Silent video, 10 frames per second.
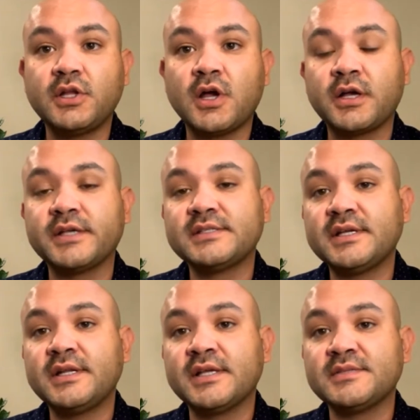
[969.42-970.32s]
August,
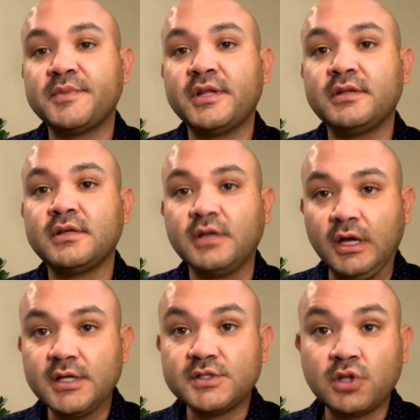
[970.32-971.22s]
it has been
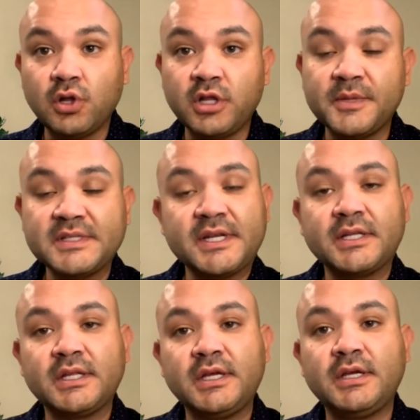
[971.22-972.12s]
slowly but
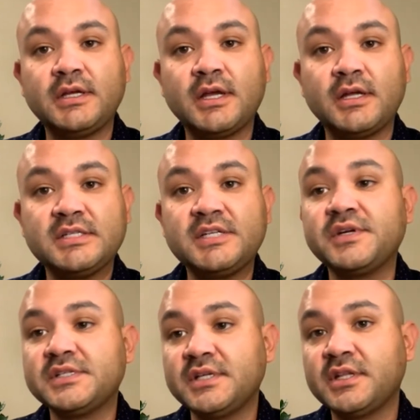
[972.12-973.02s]
steadily
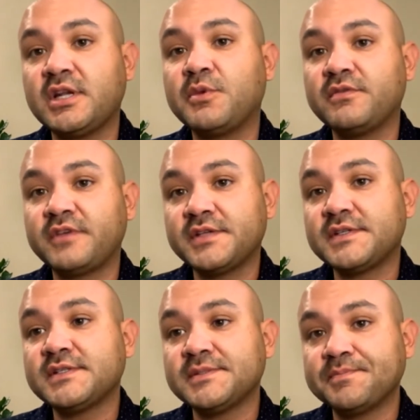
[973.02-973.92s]
decreasing the number of
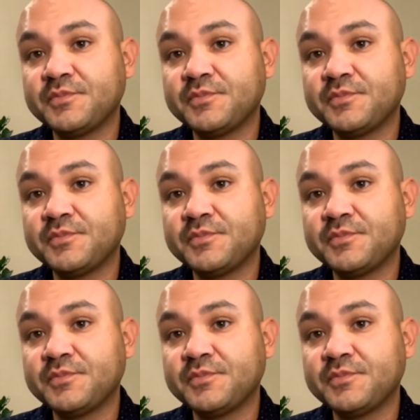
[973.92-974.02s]
cases.